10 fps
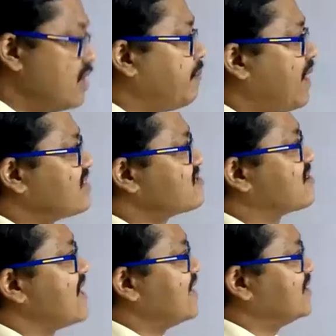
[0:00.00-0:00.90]
First
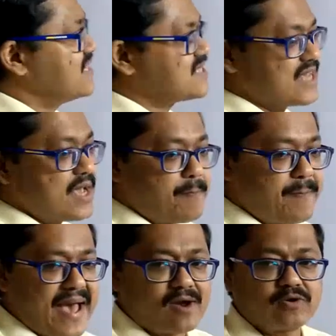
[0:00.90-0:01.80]
gland is
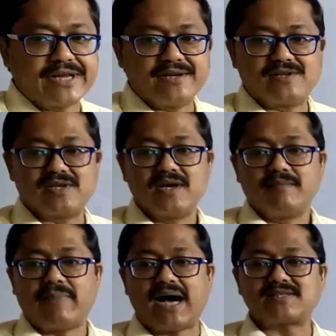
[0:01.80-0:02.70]
parotid.
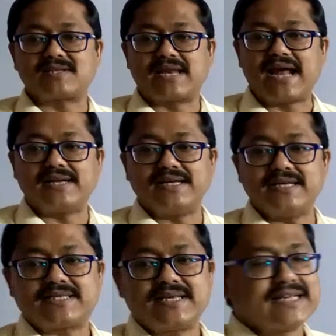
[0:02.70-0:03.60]
First gland is